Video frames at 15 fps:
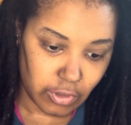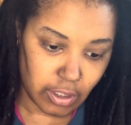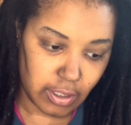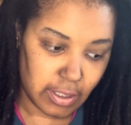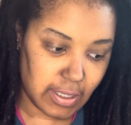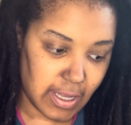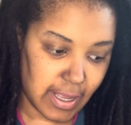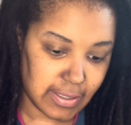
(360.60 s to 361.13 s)

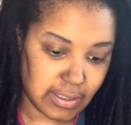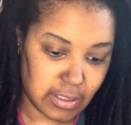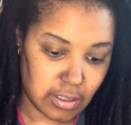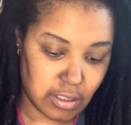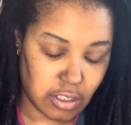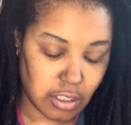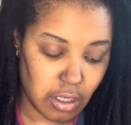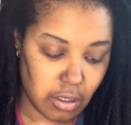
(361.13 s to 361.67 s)
Yes.
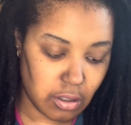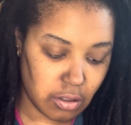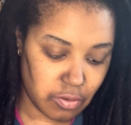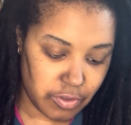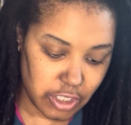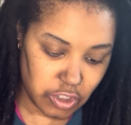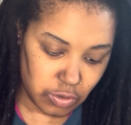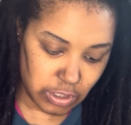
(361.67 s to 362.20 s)
So
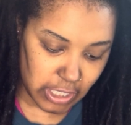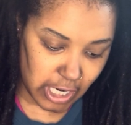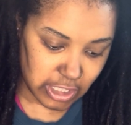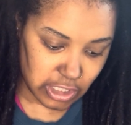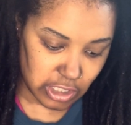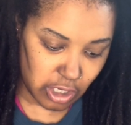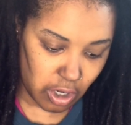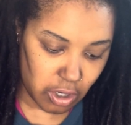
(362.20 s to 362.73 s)
this was
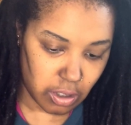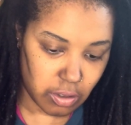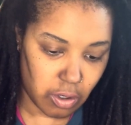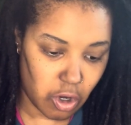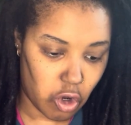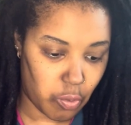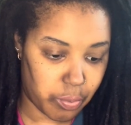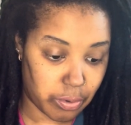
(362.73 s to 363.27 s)
actually on
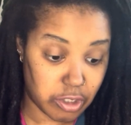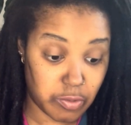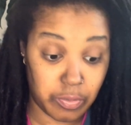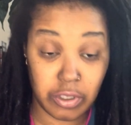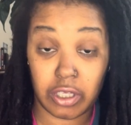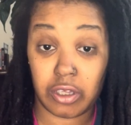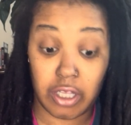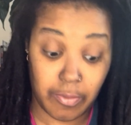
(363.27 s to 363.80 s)
Oprah's
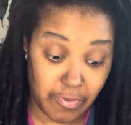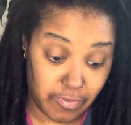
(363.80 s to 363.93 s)
book club, if